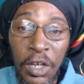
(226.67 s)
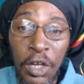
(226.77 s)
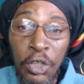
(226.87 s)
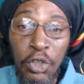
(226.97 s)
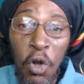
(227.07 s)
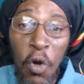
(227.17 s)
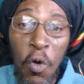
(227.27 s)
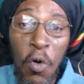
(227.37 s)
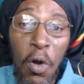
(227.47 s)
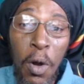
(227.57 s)

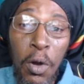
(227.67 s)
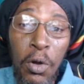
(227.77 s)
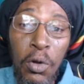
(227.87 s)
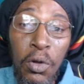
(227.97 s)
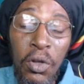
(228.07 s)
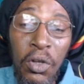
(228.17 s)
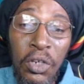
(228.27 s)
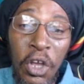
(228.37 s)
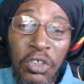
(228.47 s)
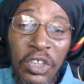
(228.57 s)
So
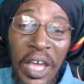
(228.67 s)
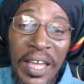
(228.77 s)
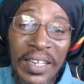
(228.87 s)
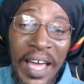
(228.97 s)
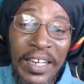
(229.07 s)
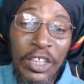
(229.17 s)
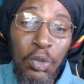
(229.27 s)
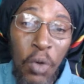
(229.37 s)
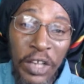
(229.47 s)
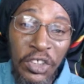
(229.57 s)
they're saying that the
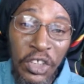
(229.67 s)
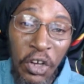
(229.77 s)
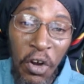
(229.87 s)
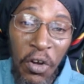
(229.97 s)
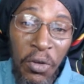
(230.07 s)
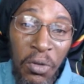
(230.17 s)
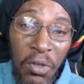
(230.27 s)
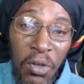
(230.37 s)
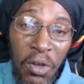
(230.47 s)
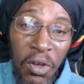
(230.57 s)
swastika
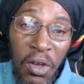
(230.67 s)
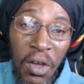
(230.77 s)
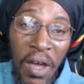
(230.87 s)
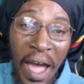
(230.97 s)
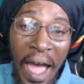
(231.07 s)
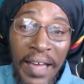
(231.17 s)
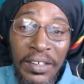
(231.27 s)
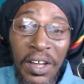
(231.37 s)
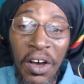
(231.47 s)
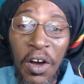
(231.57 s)
and
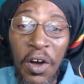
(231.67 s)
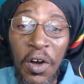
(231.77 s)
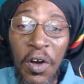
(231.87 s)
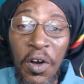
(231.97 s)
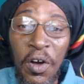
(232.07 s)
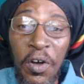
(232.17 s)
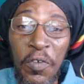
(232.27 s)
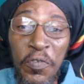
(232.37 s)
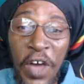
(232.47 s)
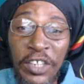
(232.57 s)
the
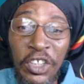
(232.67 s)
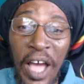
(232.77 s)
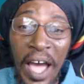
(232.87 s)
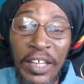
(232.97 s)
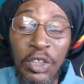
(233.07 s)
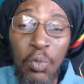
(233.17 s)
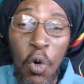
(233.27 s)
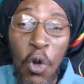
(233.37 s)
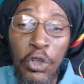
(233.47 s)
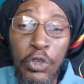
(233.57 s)
fasces
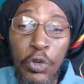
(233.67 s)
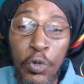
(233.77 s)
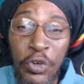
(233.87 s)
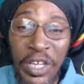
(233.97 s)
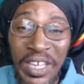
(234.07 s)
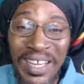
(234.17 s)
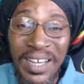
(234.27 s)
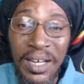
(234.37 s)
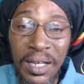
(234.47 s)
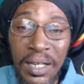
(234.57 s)
were unique
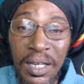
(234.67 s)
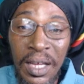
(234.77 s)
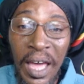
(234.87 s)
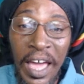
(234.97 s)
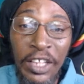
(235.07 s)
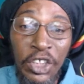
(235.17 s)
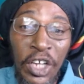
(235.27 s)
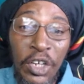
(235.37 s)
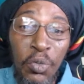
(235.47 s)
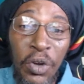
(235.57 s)

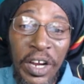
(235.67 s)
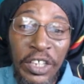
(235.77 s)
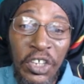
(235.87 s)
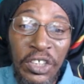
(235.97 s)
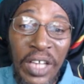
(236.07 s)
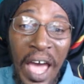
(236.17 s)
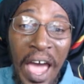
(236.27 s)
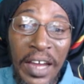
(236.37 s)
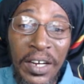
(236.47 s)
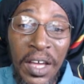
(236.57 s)
ancient religious
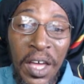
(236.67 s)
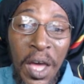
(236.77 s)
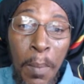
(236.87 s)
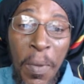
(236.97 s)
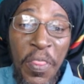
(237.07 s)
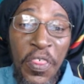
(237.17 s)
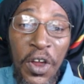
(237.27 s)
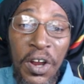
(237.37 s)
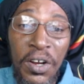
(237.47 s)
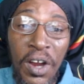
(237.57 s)
and
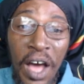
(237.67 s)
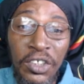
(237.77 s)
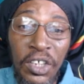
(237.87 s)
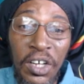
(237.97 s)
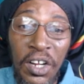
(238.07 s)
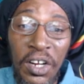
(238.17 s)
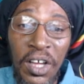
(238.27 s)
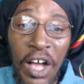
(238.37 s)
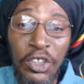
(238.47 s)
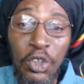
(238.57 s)
mythological
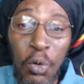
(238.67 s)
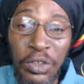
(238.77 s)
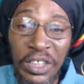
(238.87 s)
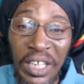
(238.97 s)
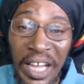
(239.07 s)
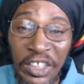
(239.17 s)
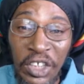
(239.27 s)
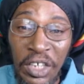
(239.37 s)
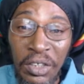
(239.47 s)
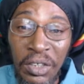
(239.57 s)
association,